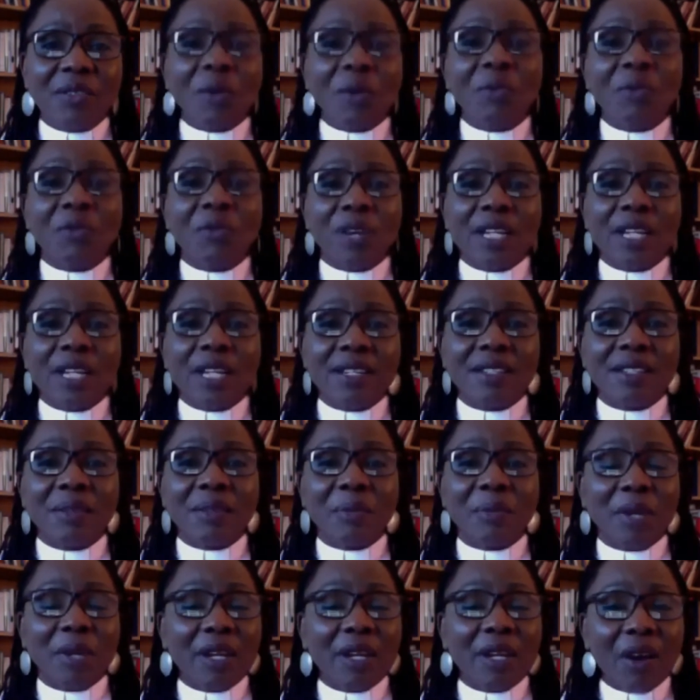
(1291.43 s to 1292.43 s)
of
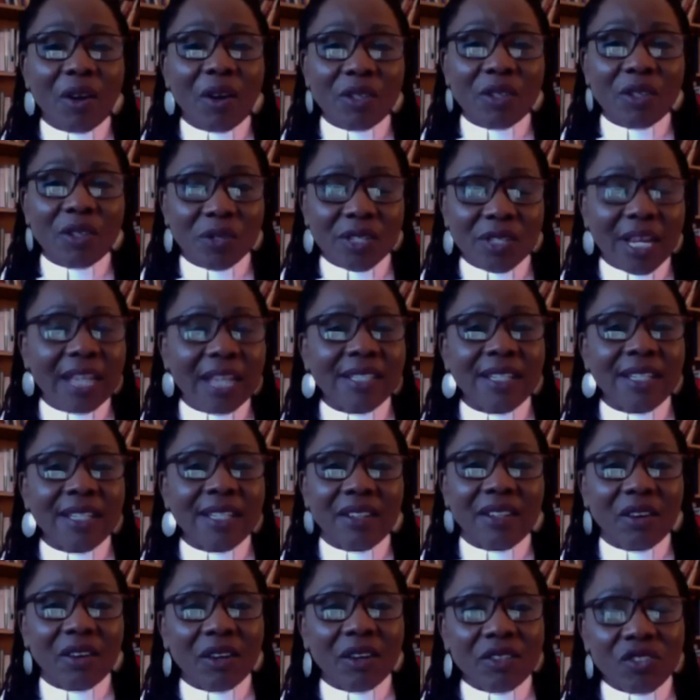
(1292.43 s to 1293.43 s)
racism in our society and
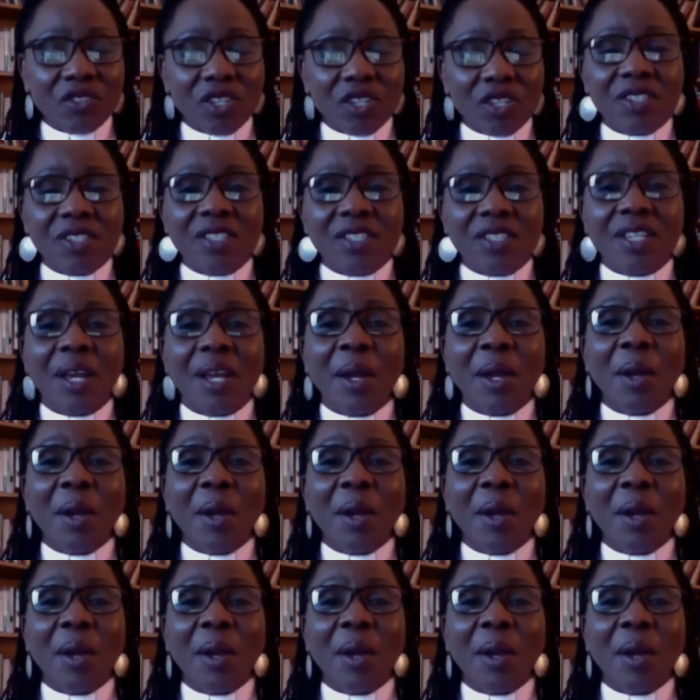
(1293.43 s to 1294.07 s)
in our churches.